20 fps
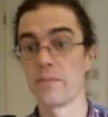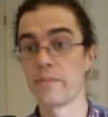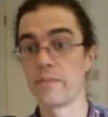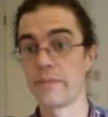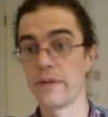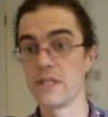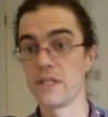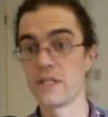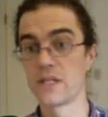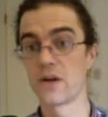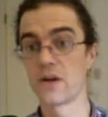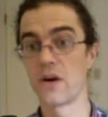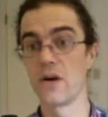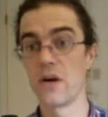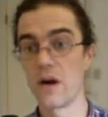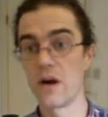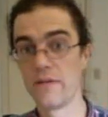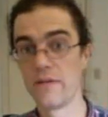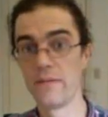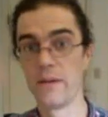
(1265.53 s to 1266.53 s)
please start
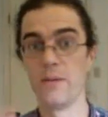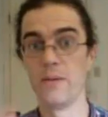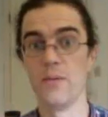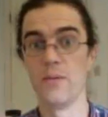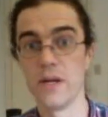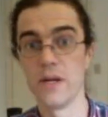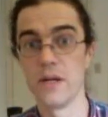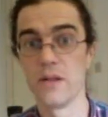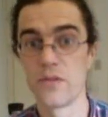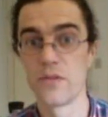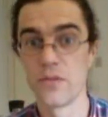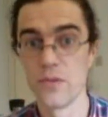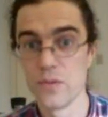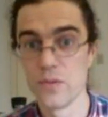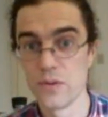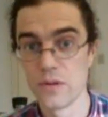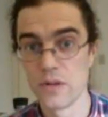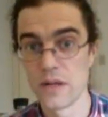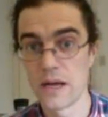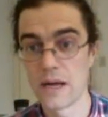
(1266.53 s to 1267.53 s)
off by reading through
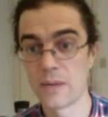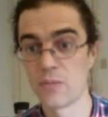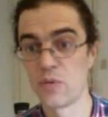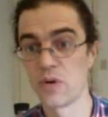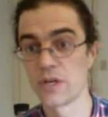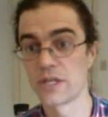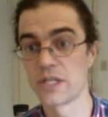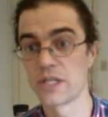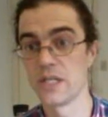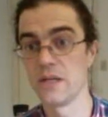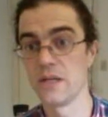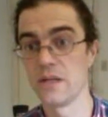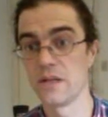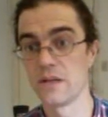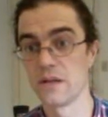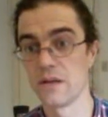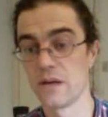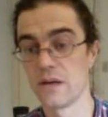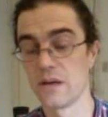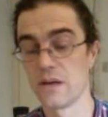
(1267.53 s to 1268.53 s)
the lab worksheet
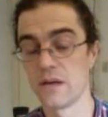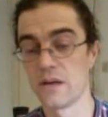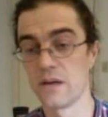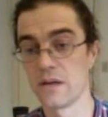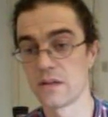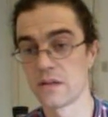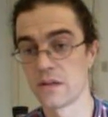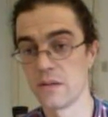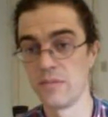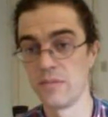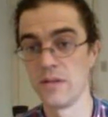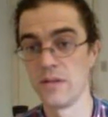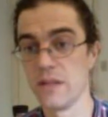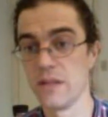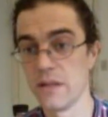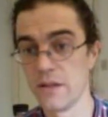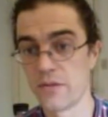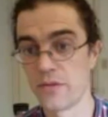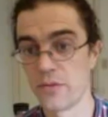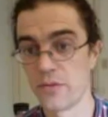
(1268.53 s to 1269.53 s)

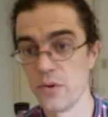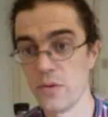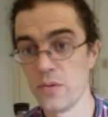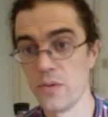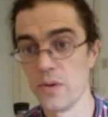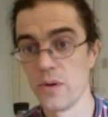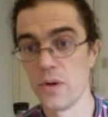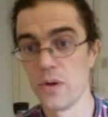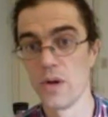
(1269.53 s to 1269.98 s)
completely through.